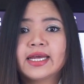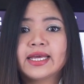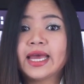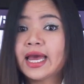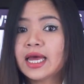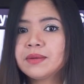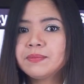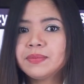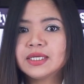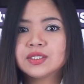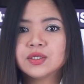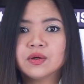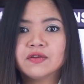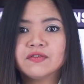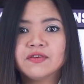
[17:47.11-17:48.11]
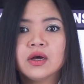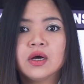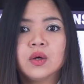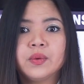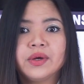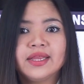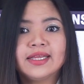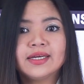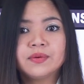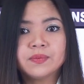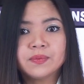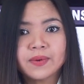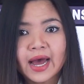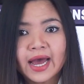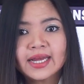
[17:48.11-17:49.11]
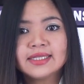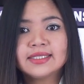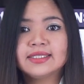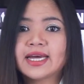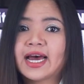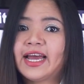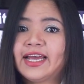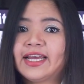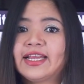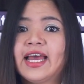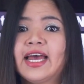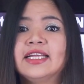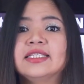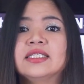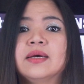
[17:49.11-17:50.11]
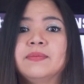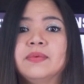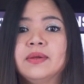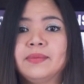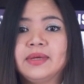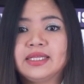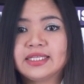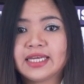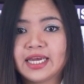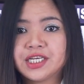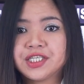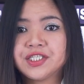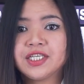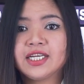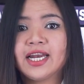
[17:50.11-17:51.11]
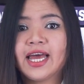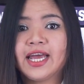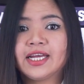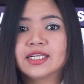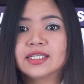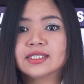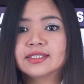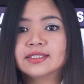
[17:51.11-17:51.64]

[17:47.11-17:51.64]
can be solved with the right diet and supplementation, like